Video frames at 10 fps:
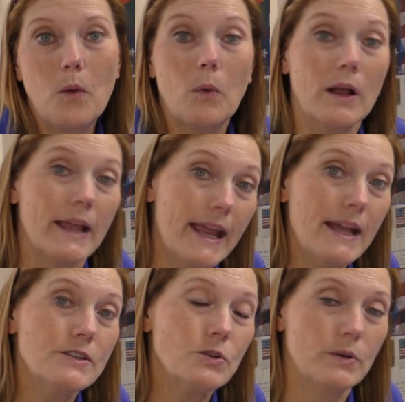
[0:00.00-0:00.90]
While
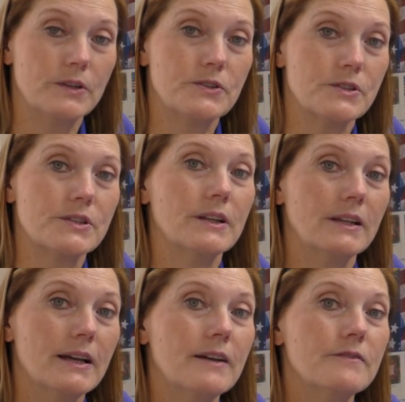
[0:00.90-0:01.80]
hand quilters
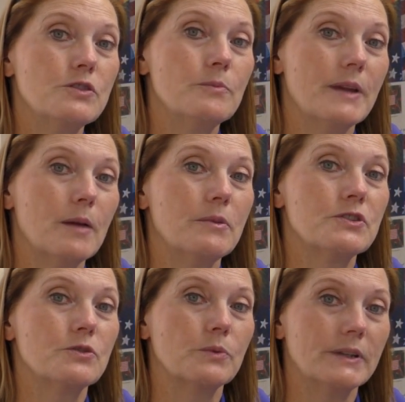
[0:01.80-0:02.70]
love to be able
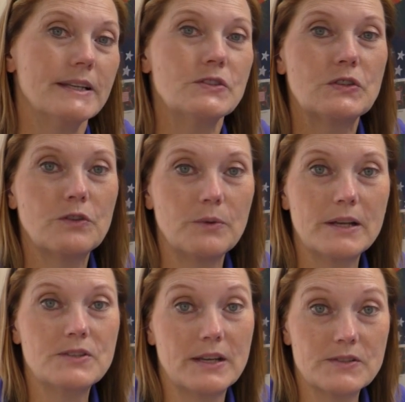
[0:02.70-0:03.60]
to release the
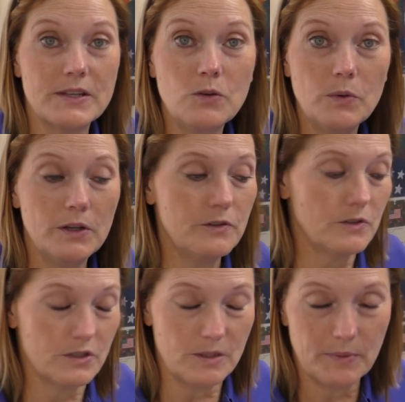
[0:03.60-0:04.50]
threads as they quilt,
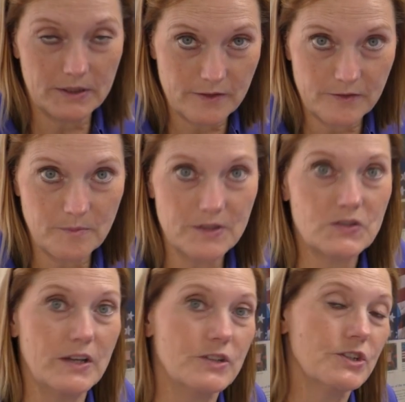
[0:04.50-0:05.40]
typically from the
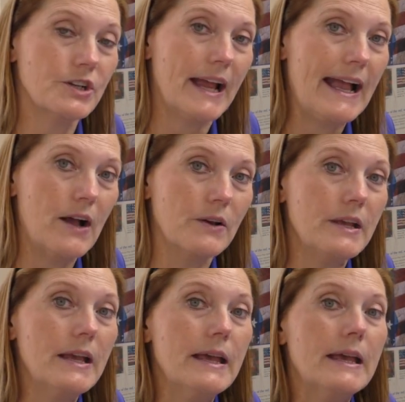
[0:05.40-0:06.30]
center out,
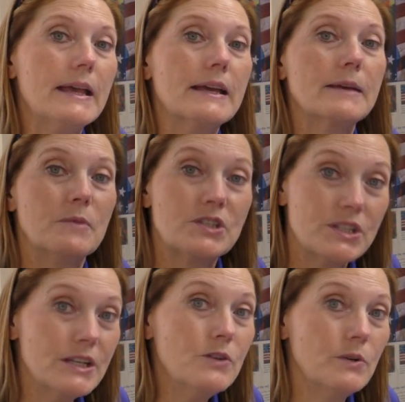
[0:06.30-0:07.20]

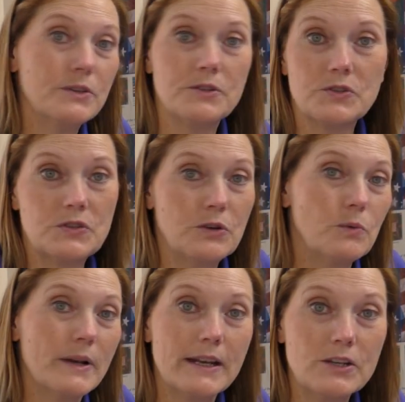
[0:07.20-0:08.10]
machine quilters don't
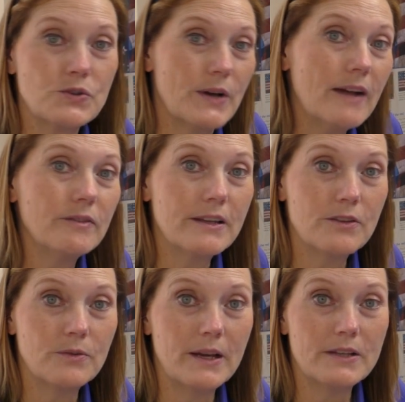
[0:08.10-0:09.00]
want any traveling
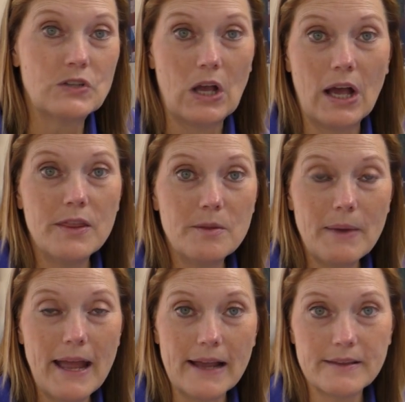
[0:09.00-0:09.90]
threads on the
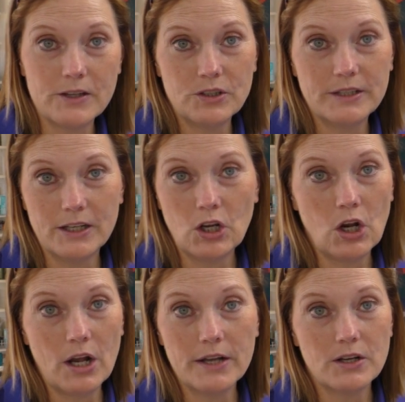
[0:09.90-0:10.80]
back that could get
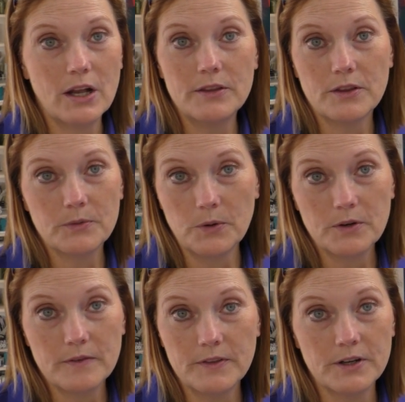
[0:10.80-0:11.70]
caught on the throat
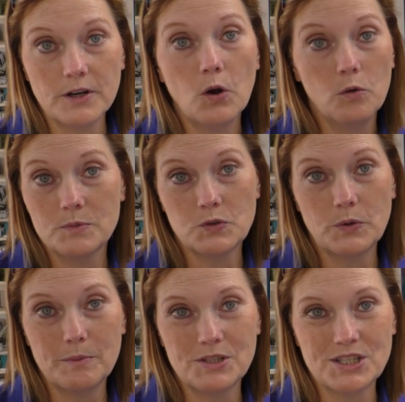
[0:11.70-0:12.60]
of their home
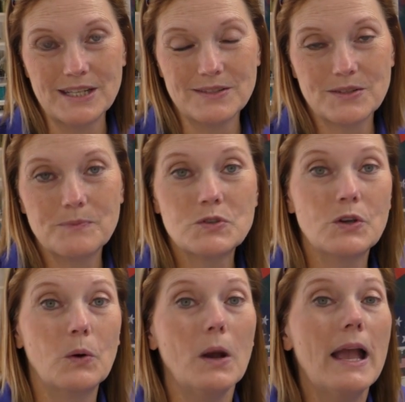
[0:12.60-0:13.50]
sewing machines.
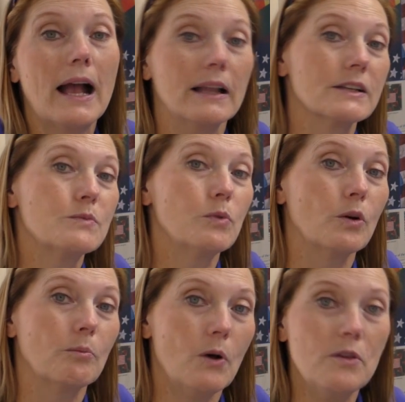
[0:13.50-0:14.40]
So I'll
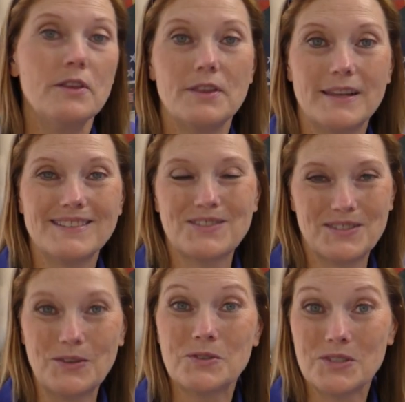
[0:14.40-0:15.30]
explore both of
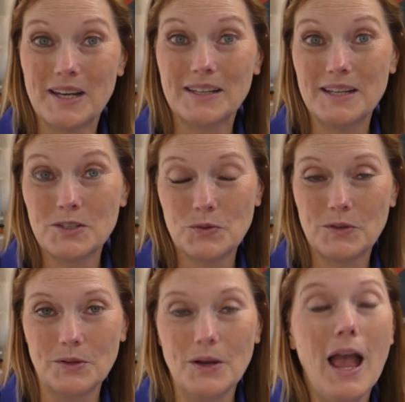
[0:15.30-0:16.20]
those techniques with
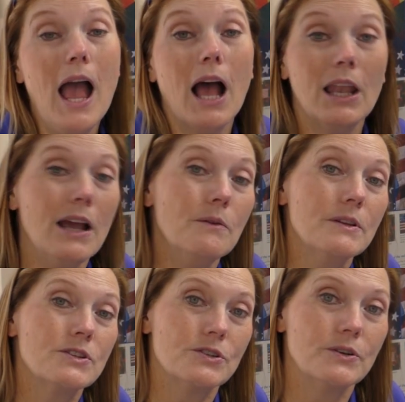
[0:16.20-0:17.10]
you, along
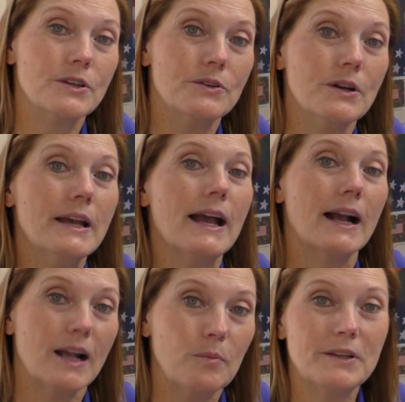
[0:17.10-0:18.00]
with showing you a
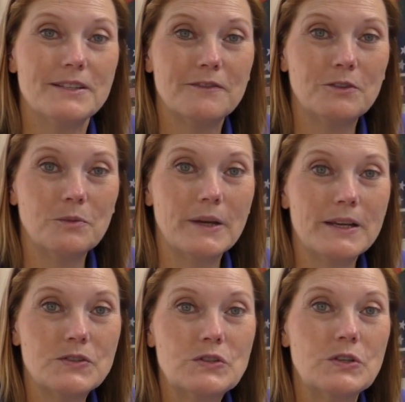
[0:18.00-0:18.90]
couple of different
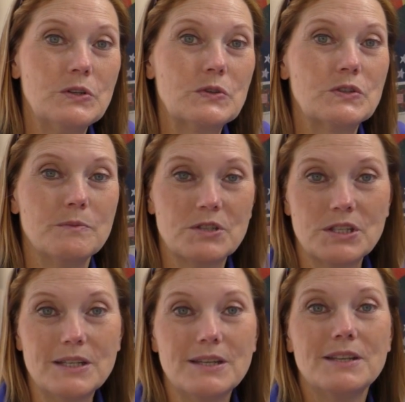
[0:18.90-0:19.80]
ways to use the
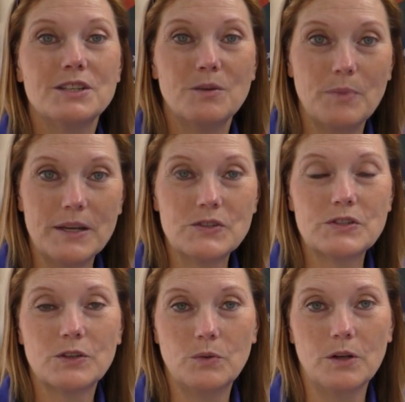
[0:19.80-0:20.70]
machine to baste
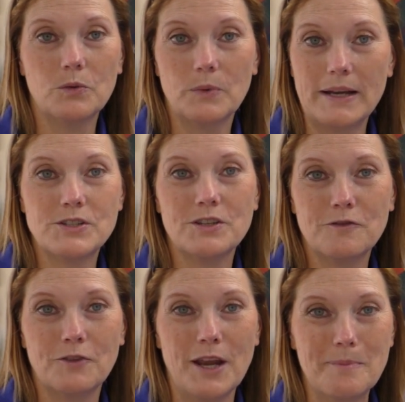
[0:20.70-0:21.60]
the quilt right to the
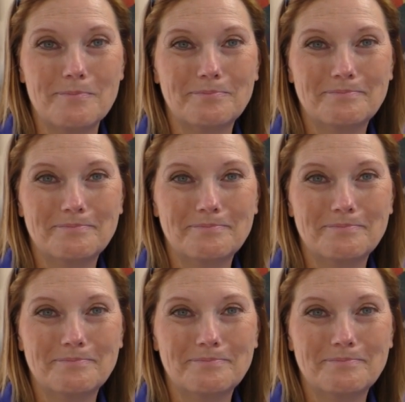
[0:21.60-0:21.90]
frame.